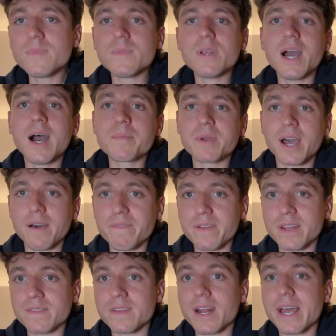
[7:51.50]
I'm
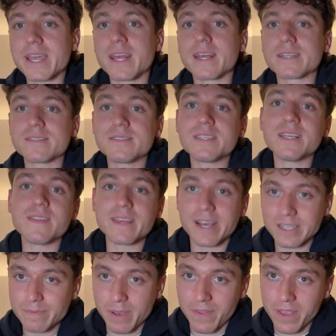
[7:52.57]
confident that I can exceed the
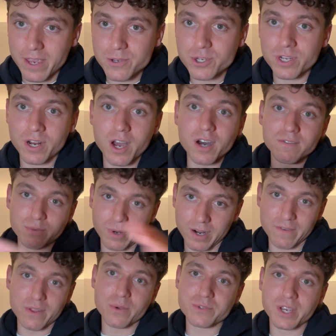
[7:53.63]
expectation of
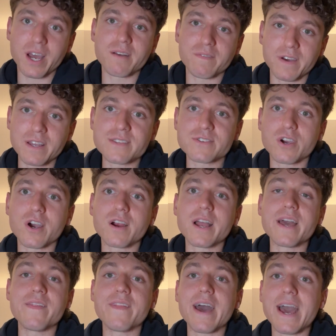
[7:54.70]
whatever those confines are.
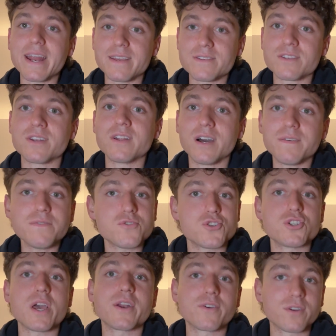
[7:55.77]
And that is enough
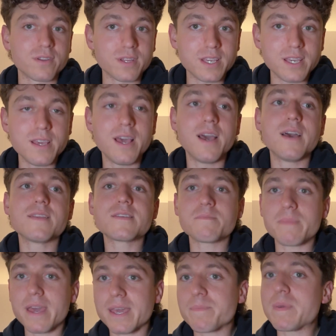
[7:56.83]
generally to
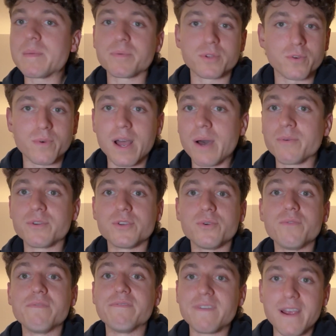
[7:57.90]
make people around
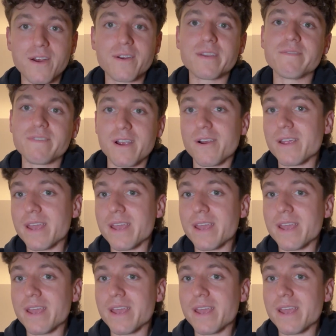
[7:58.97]
you very, very